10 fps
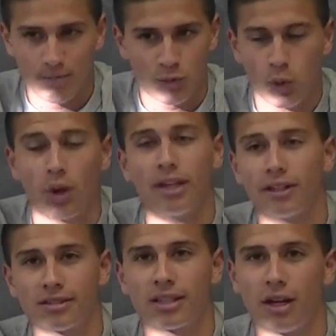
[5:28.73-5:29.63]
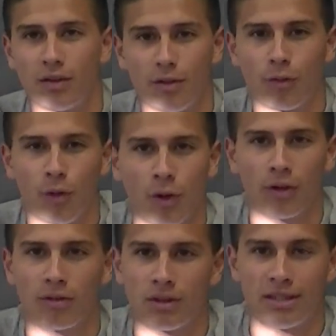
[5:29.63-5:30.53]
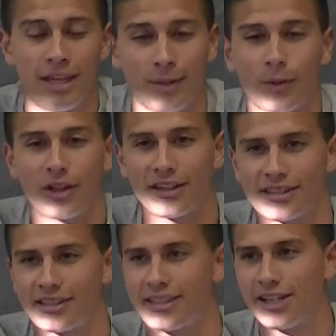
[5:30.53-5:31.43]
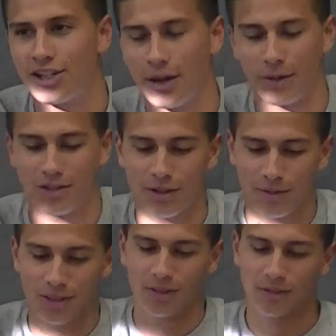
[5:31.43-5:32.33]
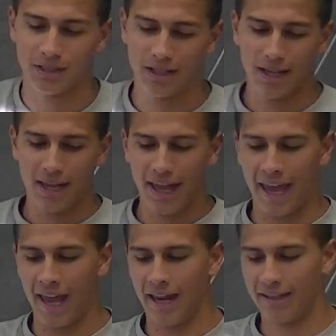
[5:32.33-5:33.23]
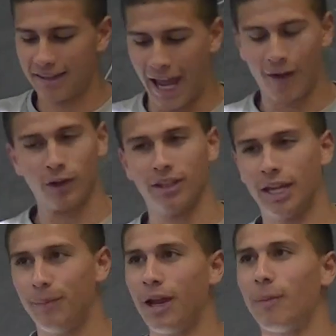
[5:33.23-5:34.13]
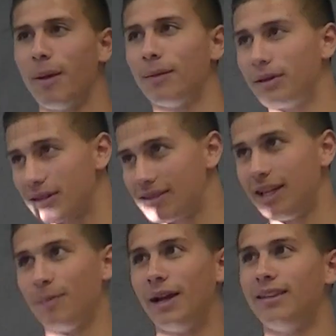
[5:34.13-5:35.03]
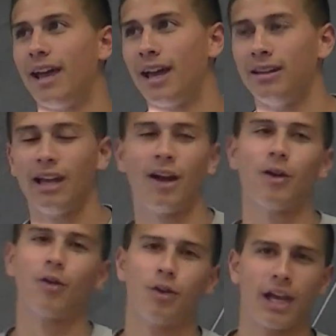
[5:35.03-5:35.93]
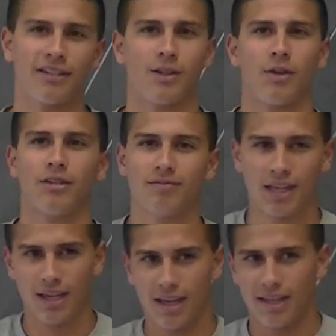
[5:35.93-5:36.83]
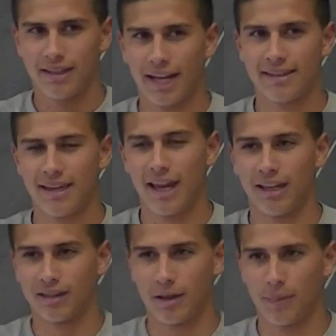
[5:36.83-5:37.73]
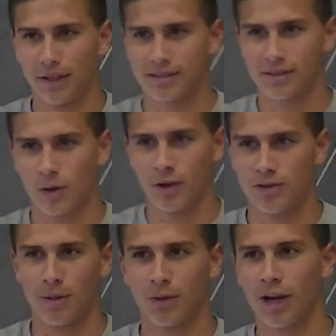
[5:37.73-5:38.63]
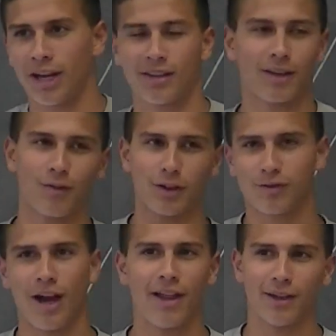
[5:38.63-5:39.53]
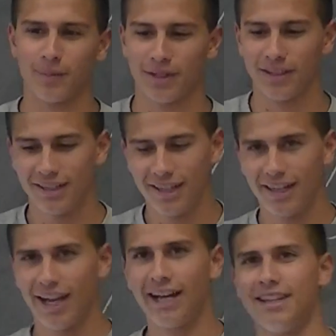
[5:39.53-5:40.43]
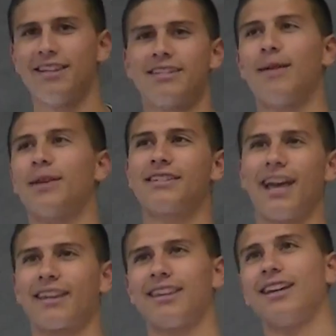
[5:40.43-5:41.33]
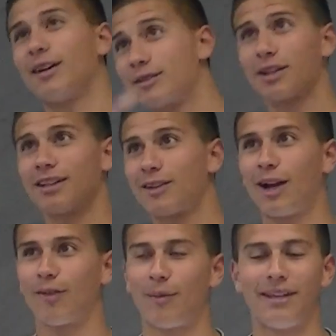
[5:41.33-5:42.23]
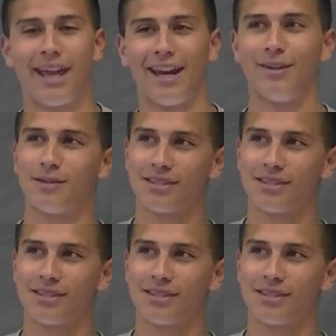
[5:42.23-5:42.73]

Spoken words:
20 years ago for the team that we lost in the state championship to. And that really hit me. I remember seeing my dad. I don't know if you guys know the 1980 Olympics story of Jim Craig looking for his father, but I did the same exact thing. I was looking in the crowd for my dad, and